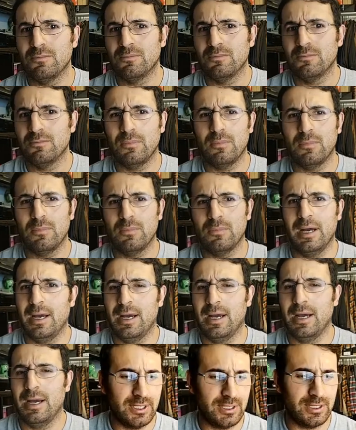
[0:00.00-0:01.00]
I
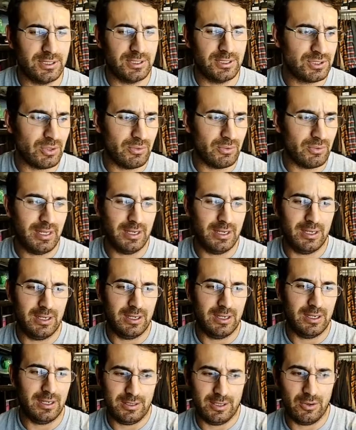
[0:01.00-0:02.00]
just don't get
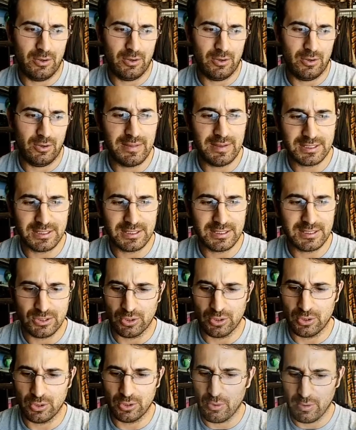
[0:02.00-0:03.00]
it, why these cards
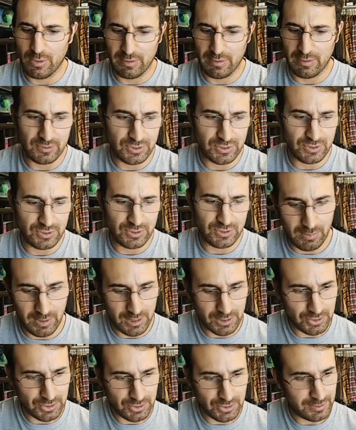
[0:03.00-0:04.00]
are going for so
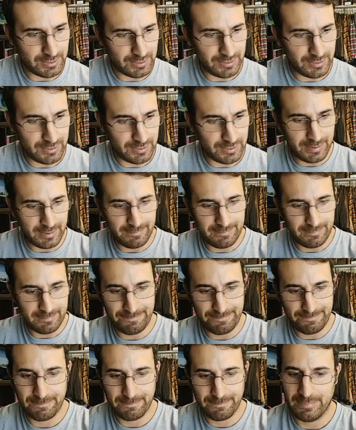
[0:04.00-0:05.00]
much.
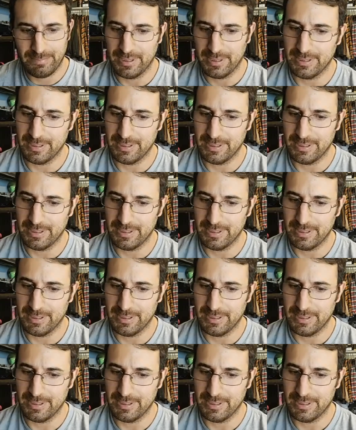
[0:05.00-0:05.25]
But